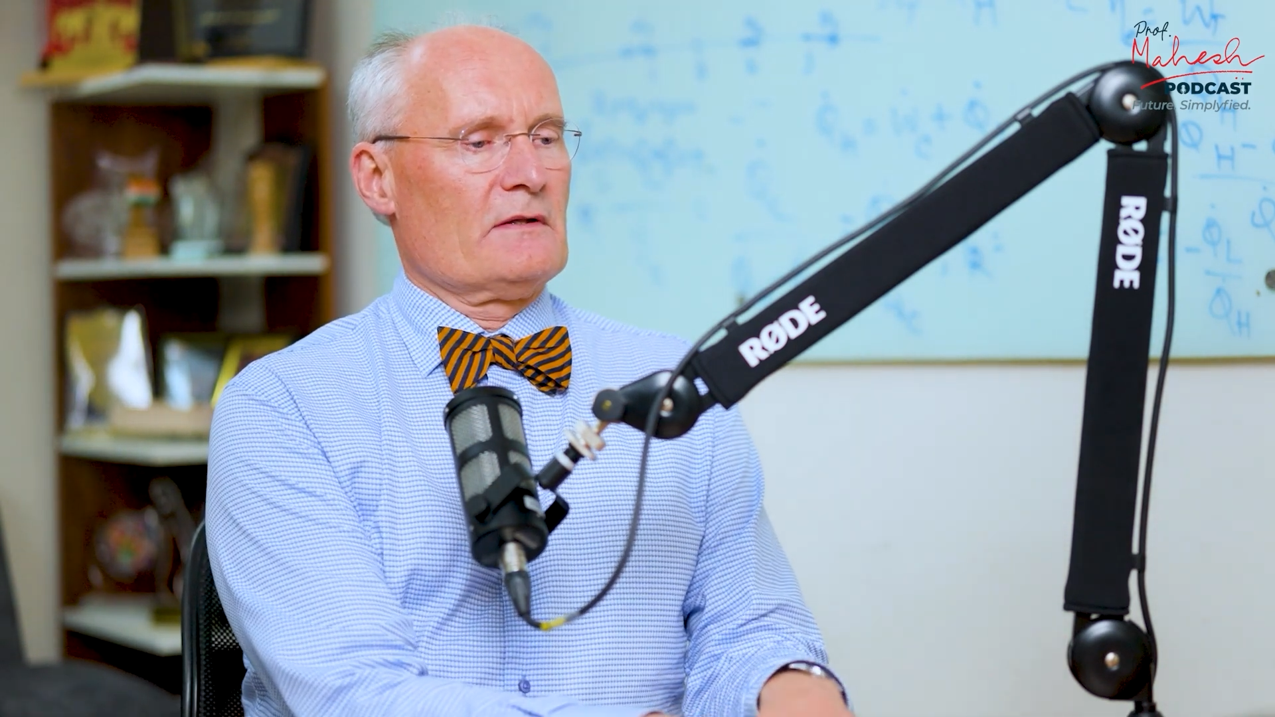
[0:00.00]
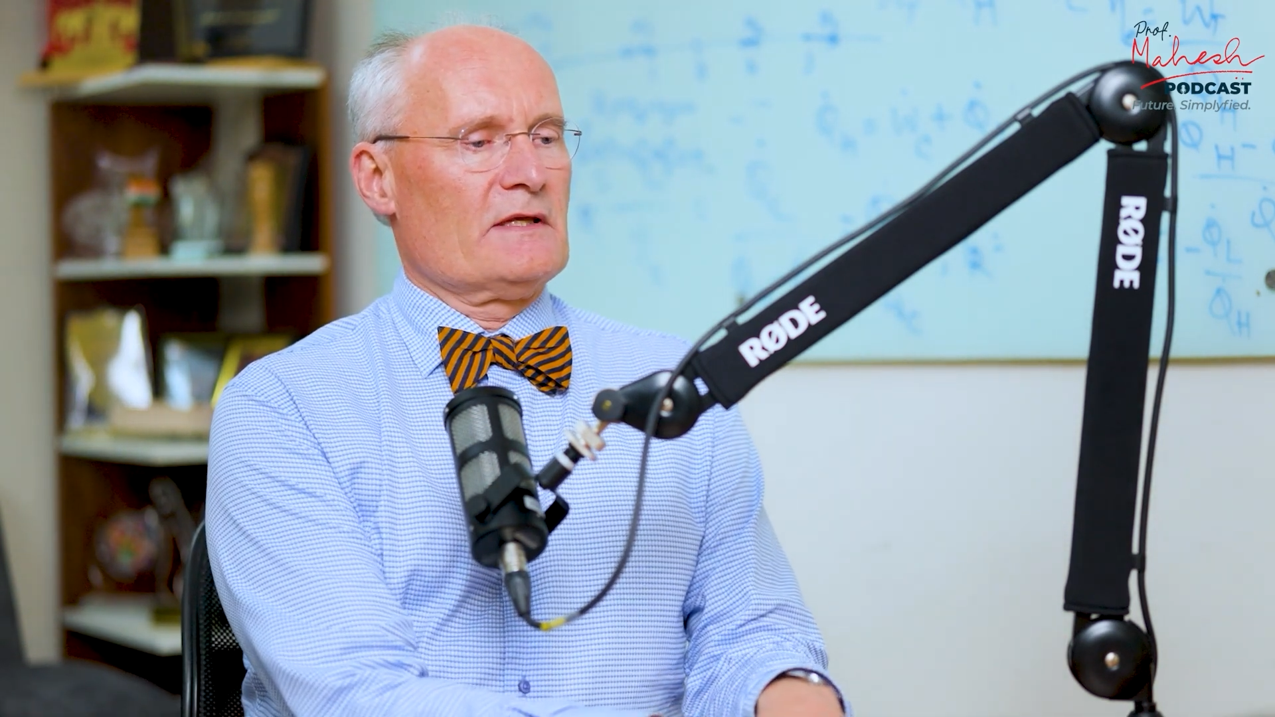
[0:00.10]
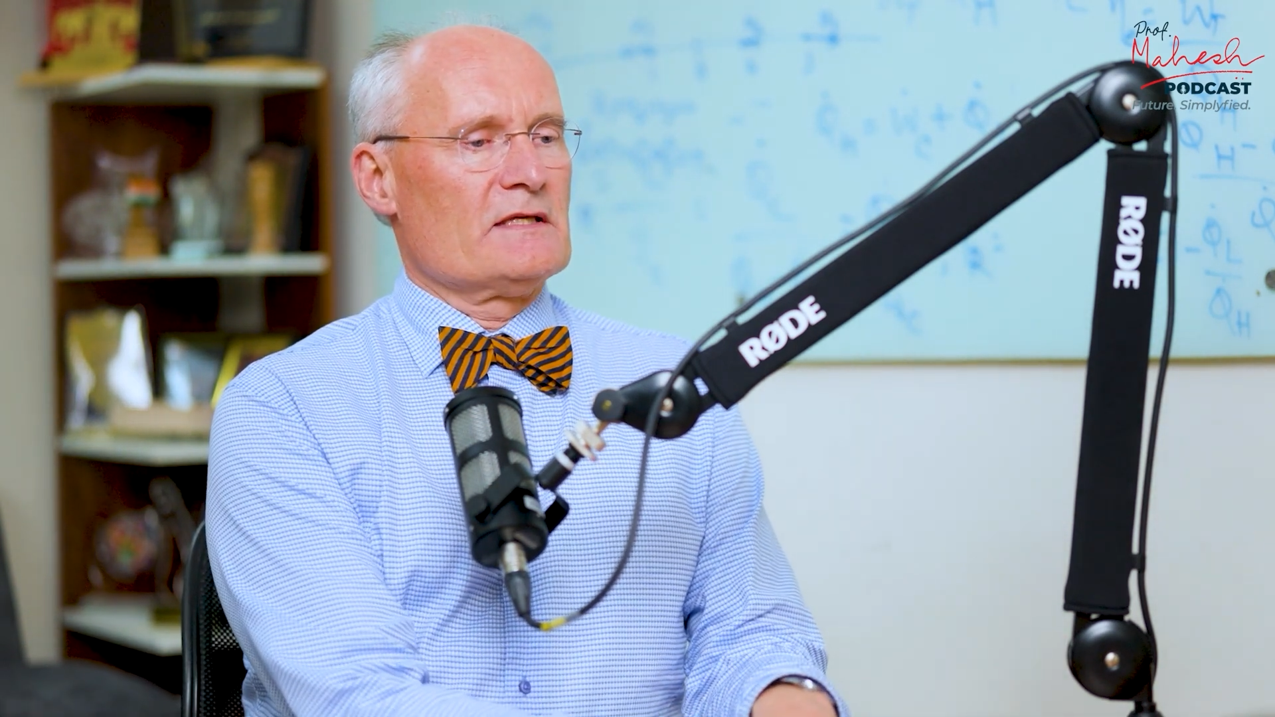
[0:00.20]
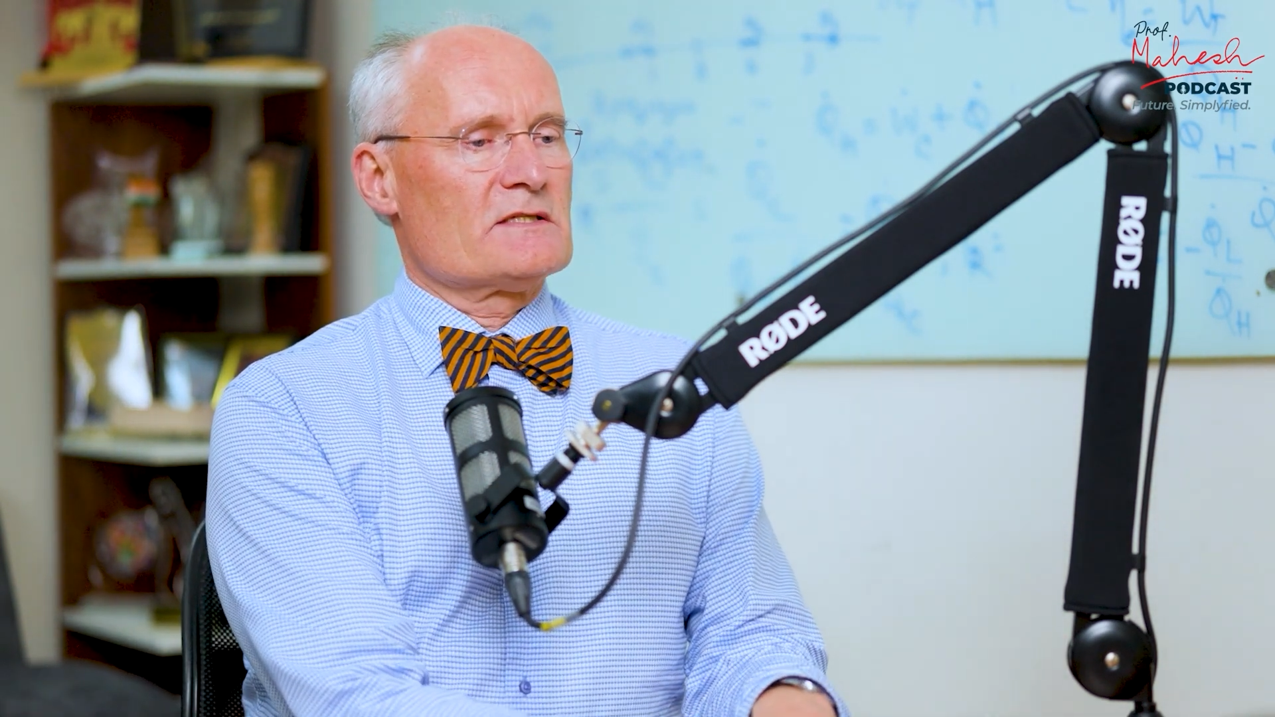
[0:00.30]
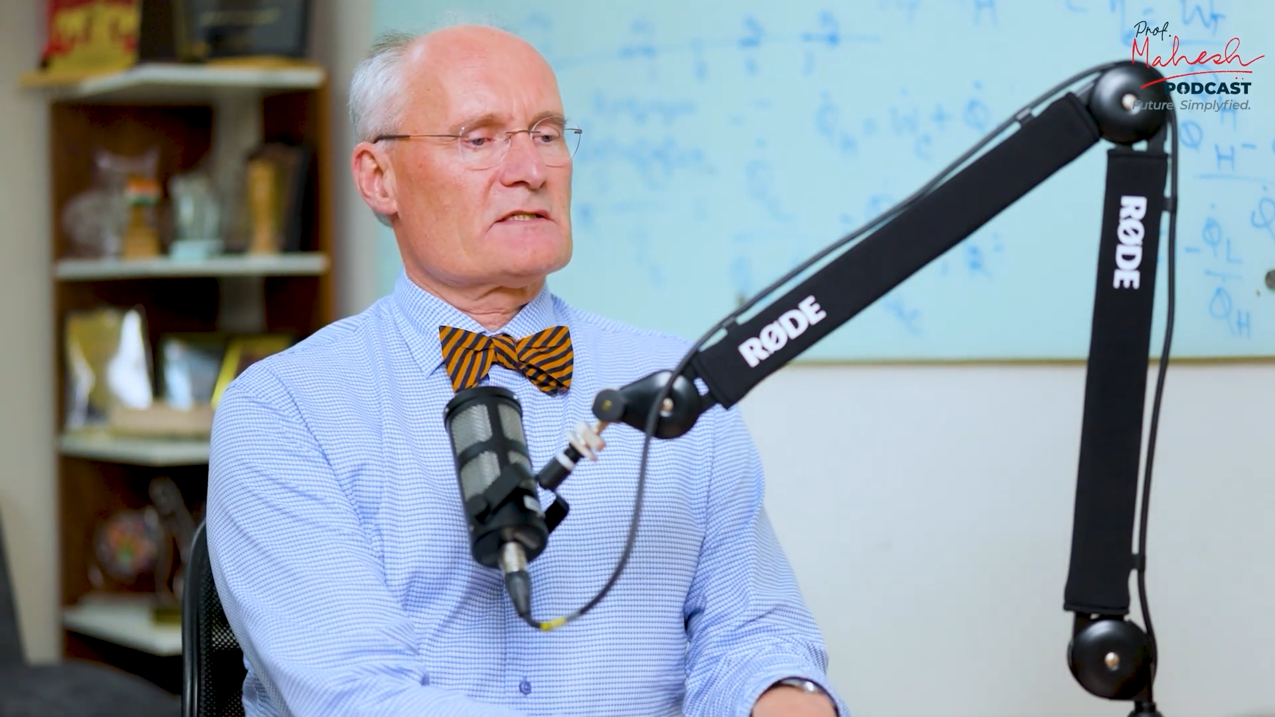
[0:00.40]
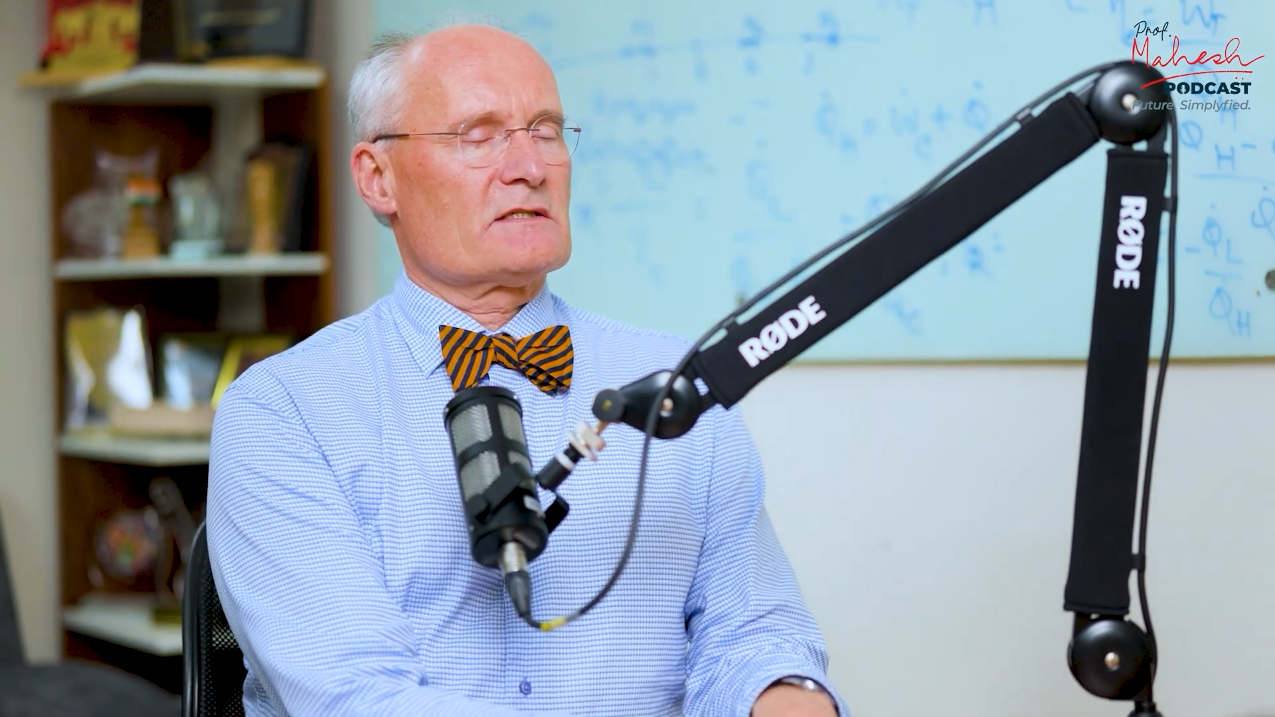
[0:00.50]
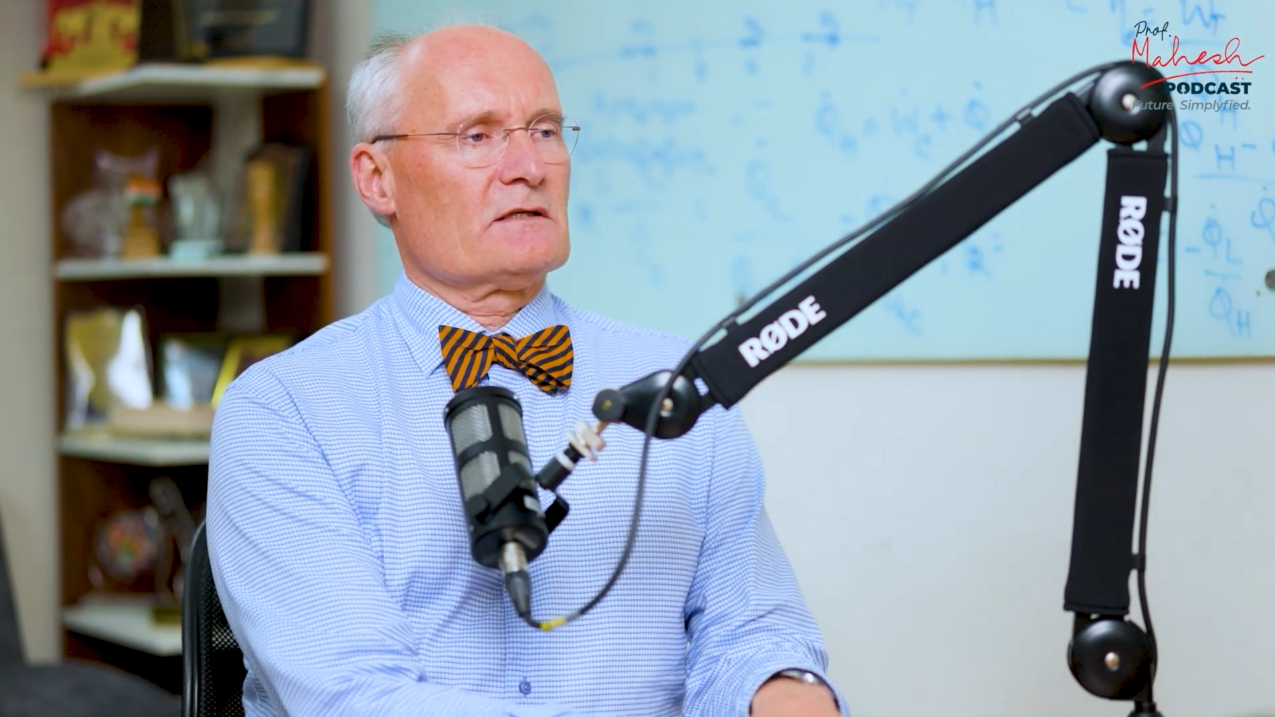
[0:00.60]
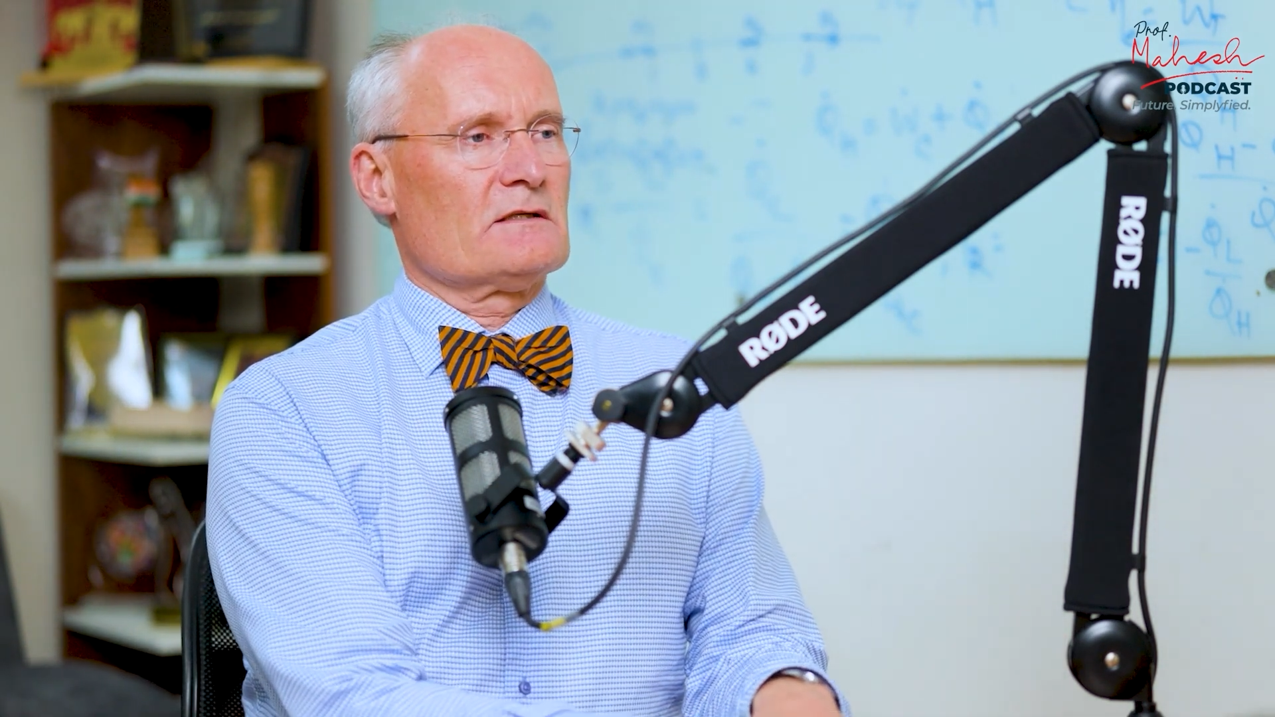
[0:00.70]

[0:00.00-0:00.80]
these